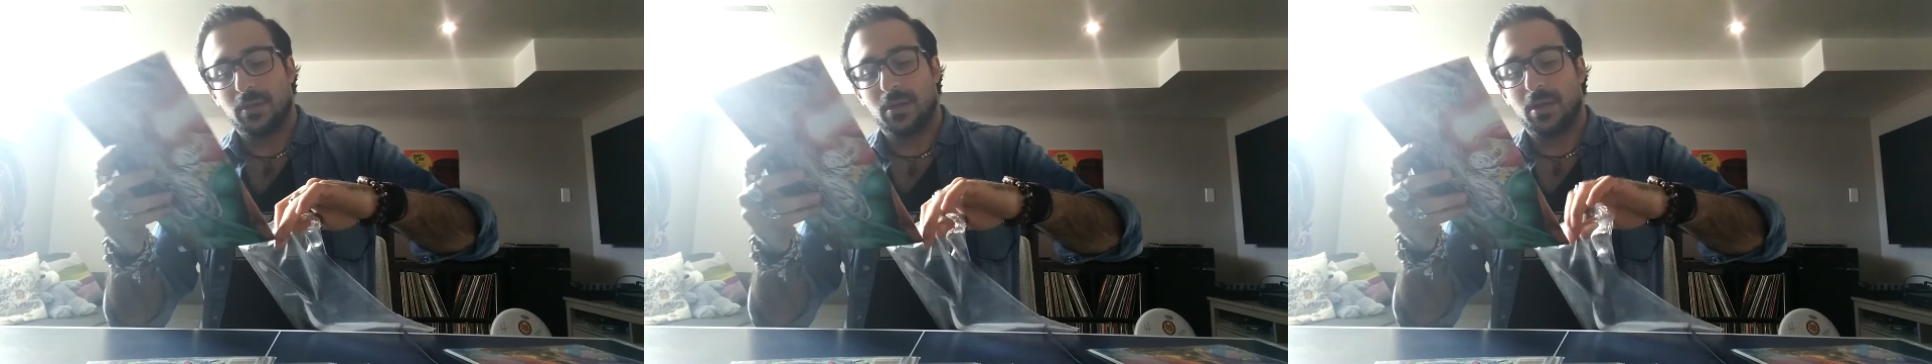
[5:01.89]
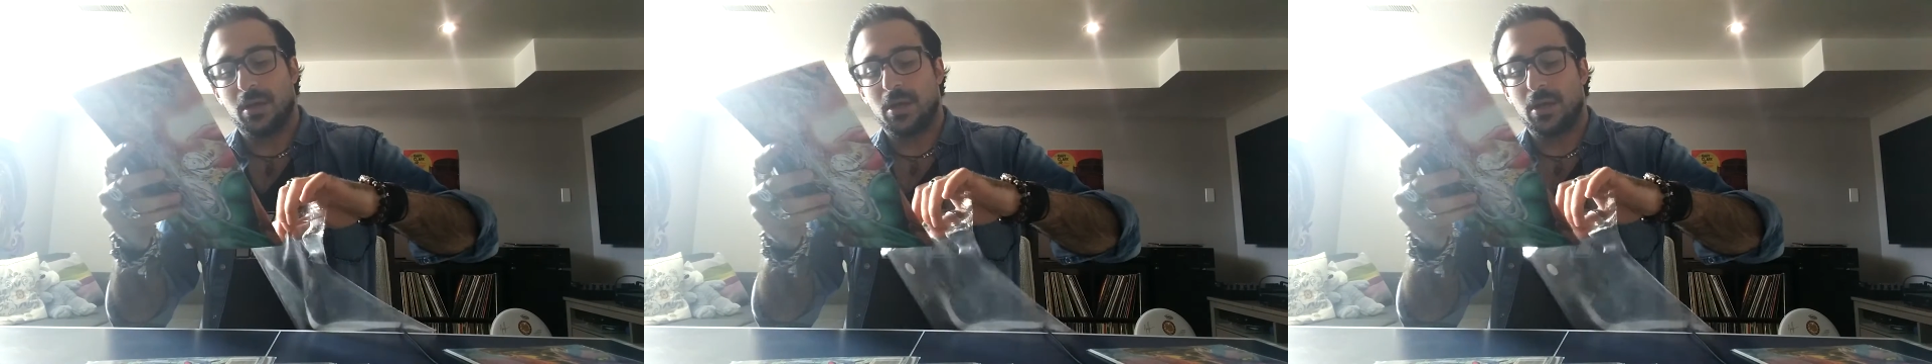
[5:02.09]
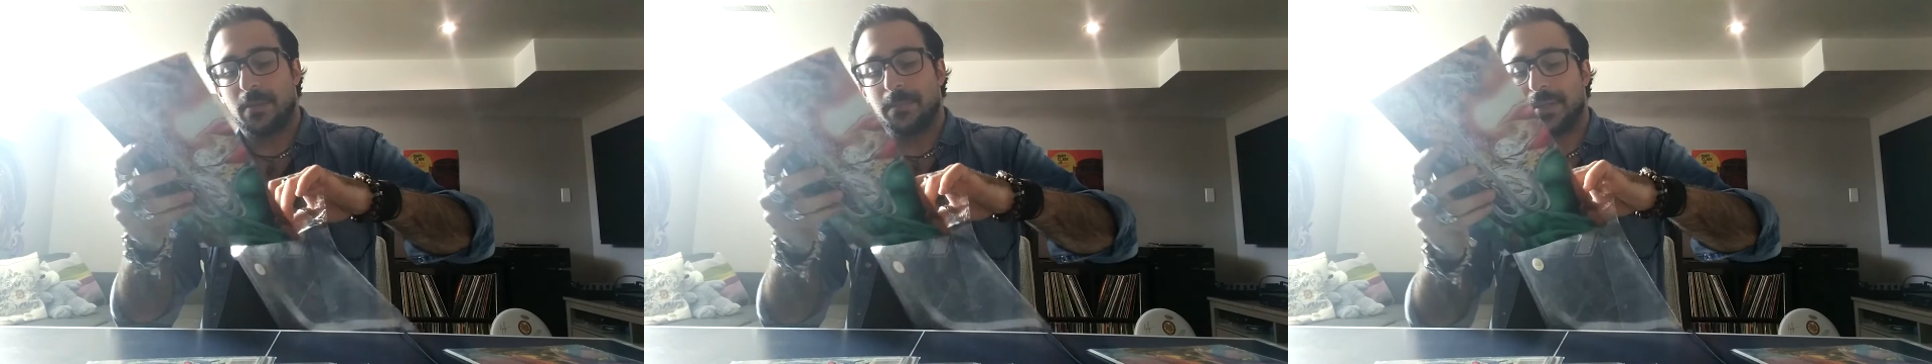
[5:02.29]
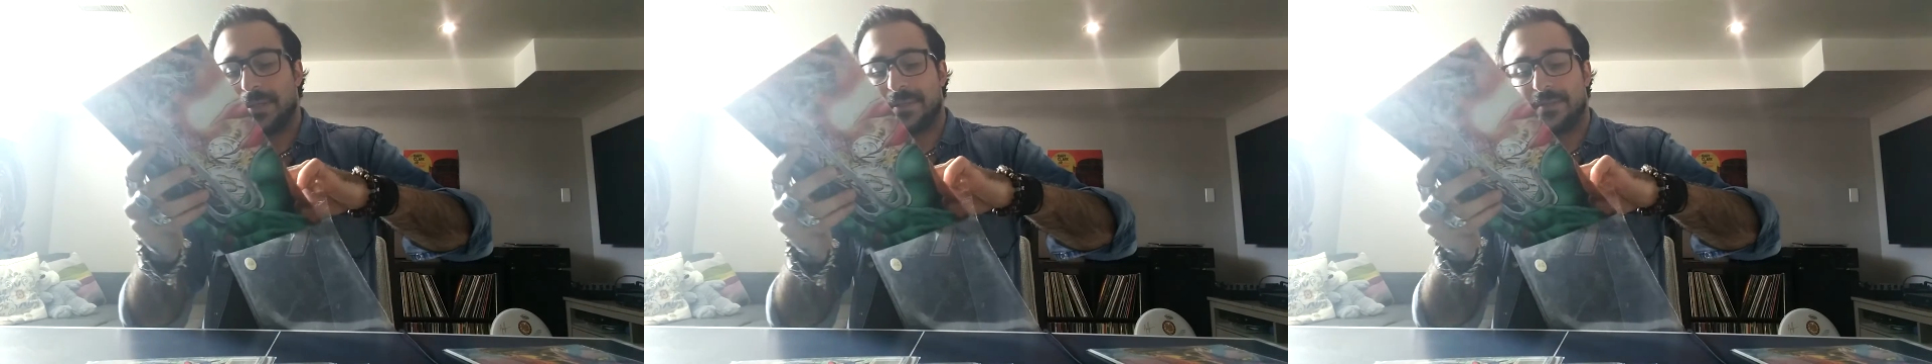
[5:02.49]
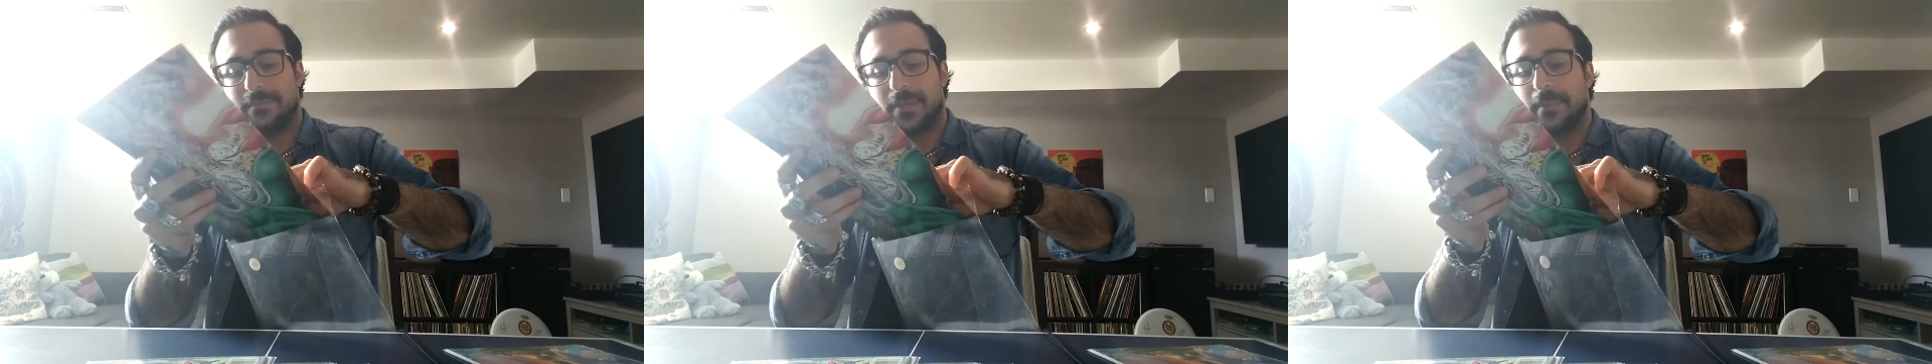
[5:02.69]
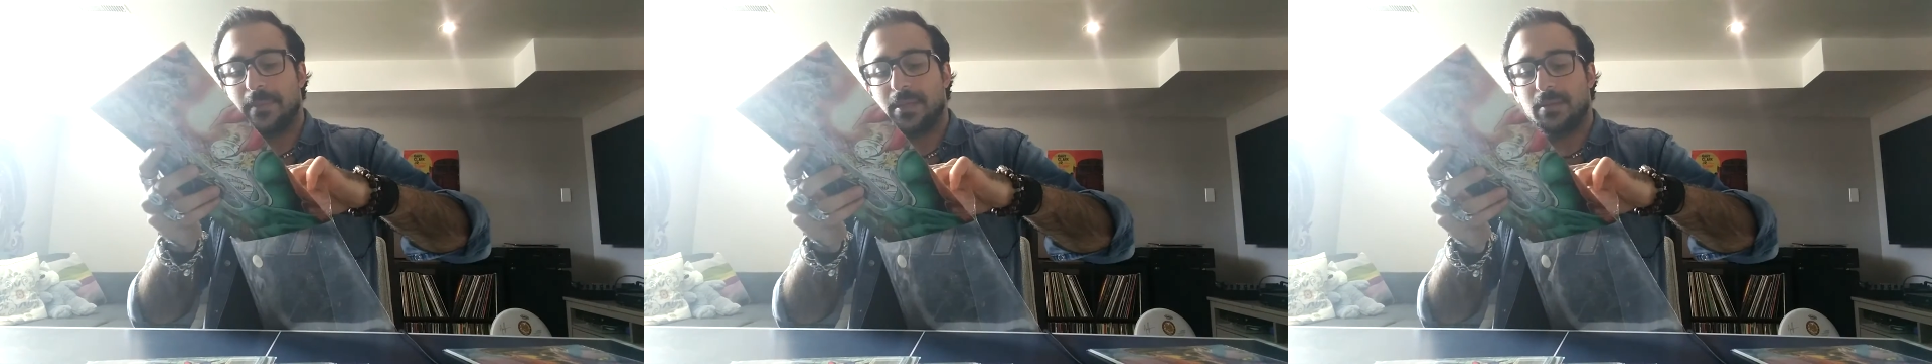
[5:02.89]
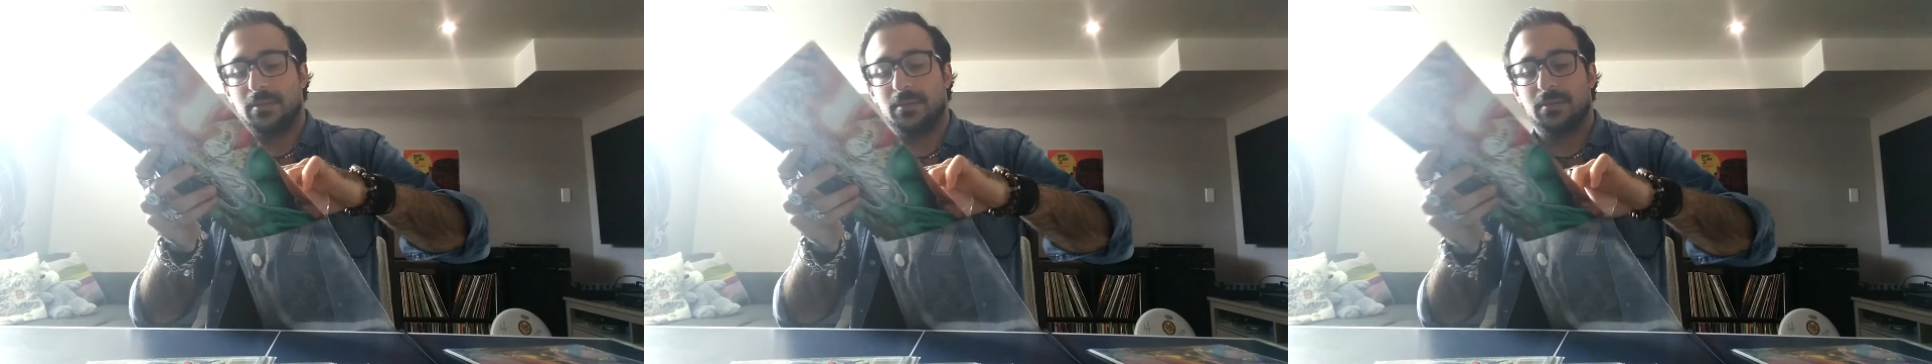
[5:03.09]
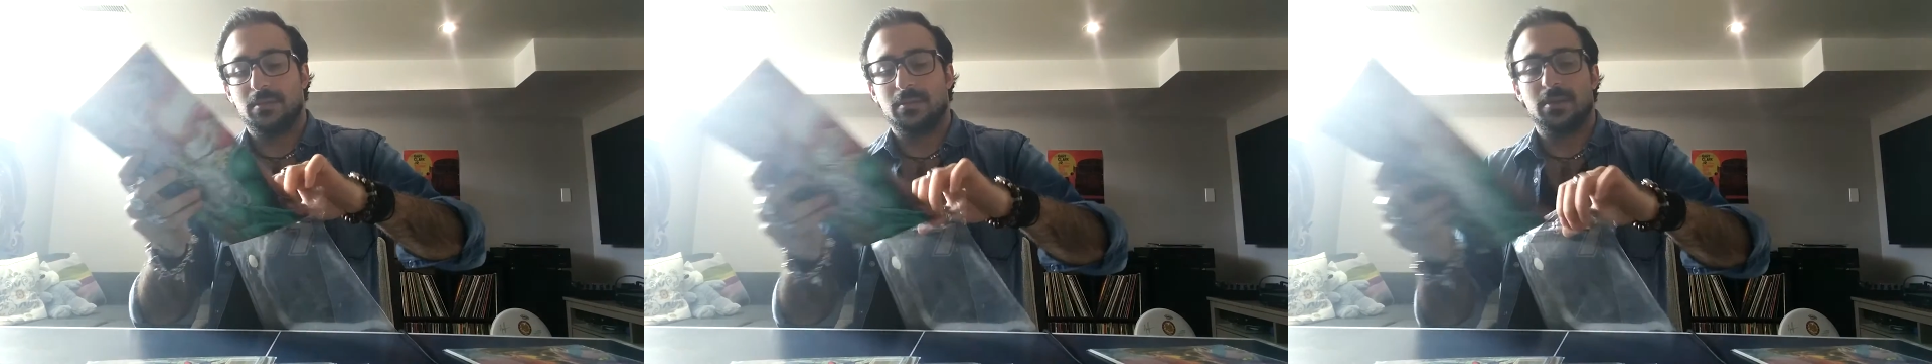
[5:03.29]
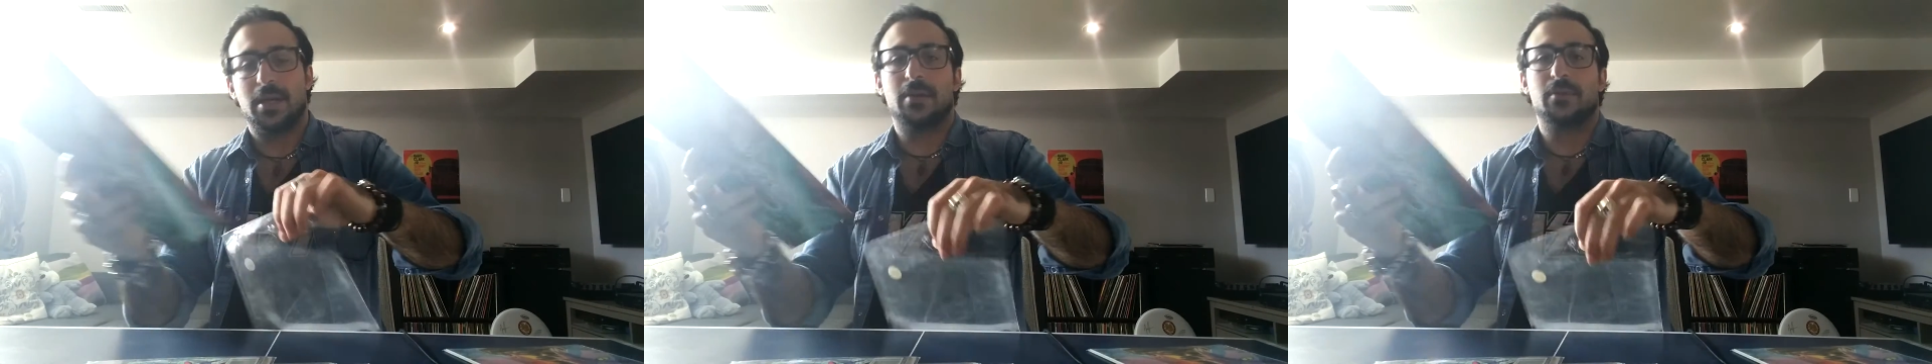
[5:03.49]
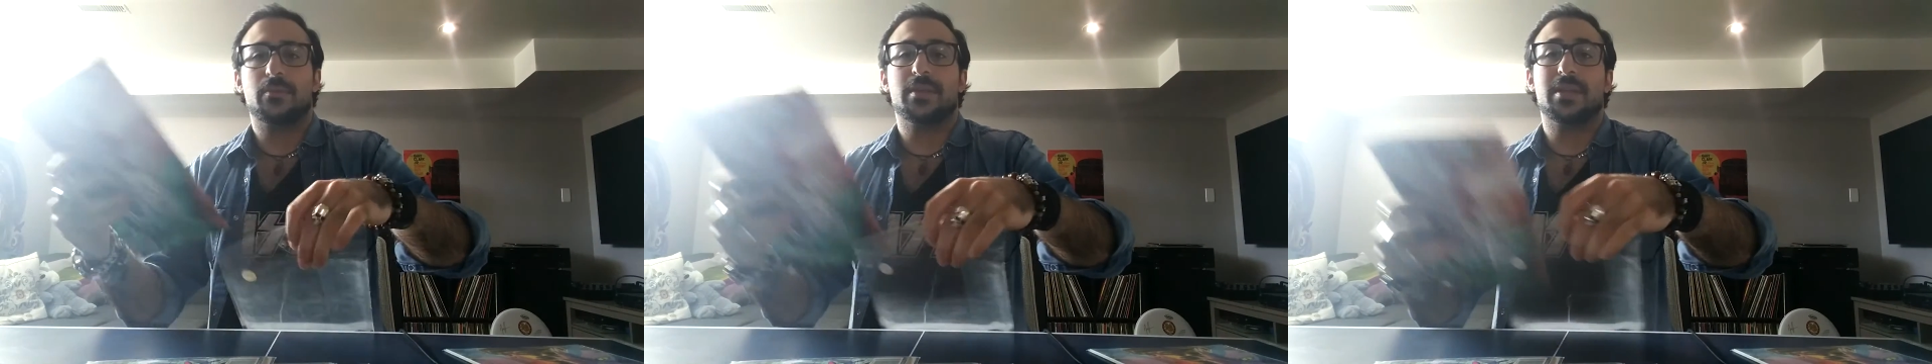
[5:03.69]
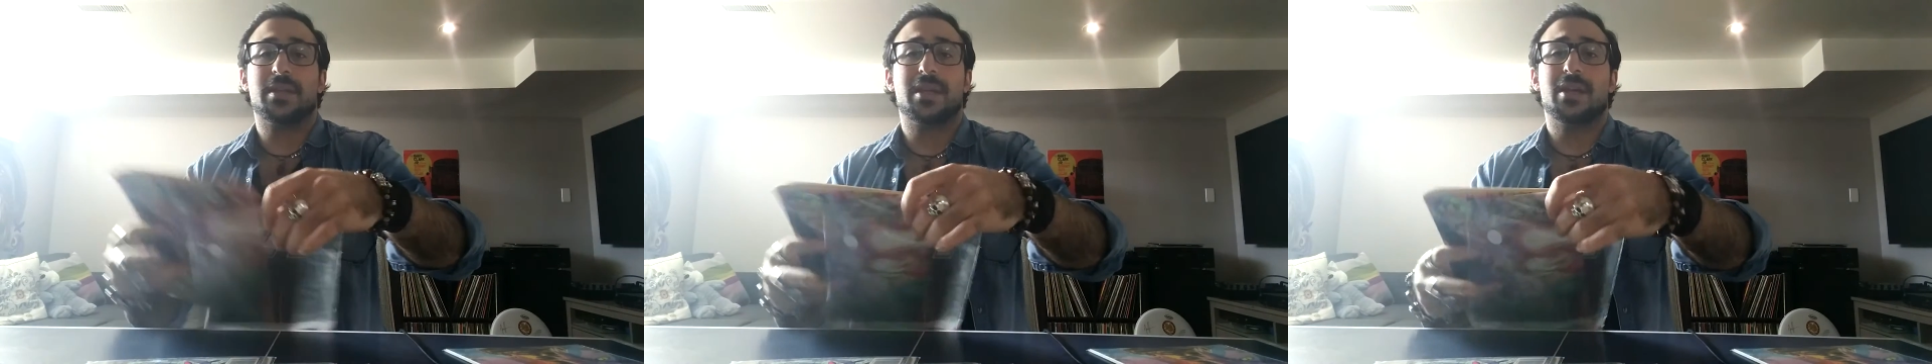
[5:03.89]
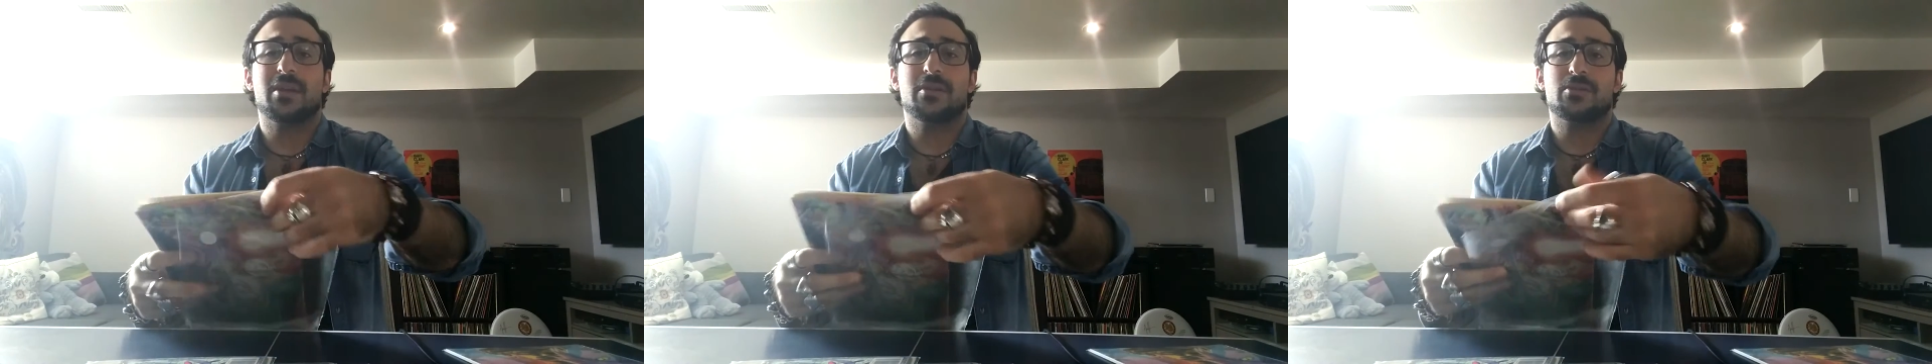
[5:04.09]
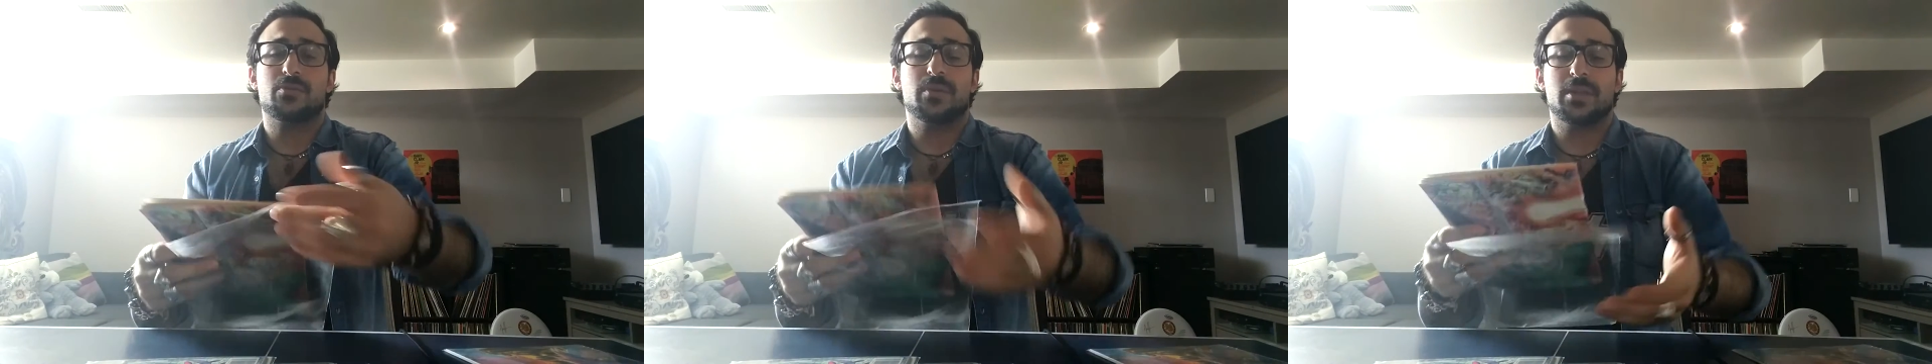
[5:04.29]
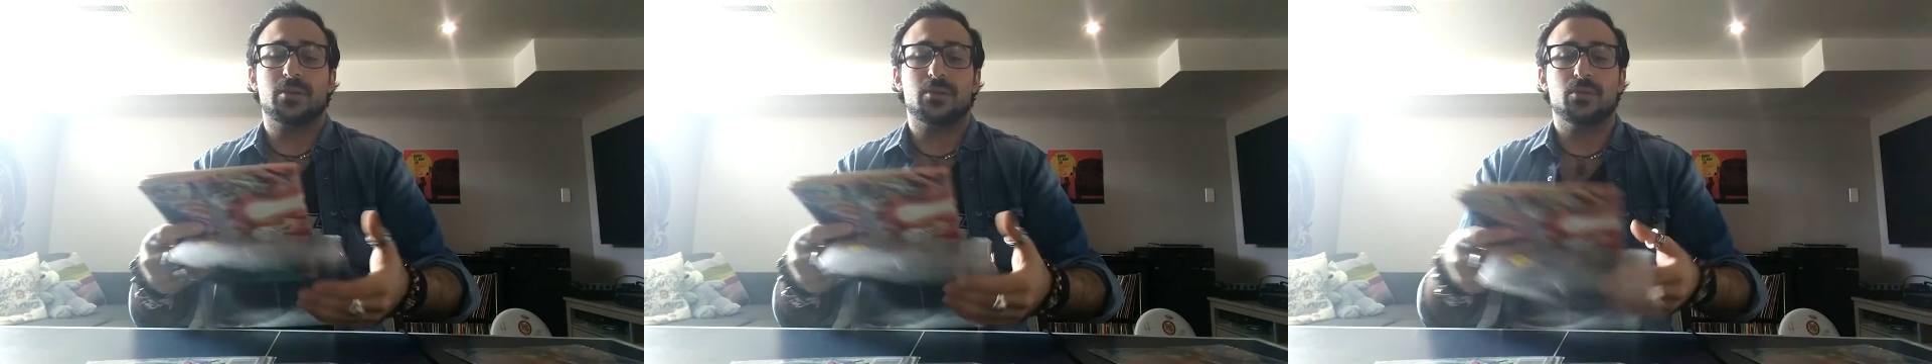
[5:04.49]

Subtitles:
but I mean, I don't really care. It's really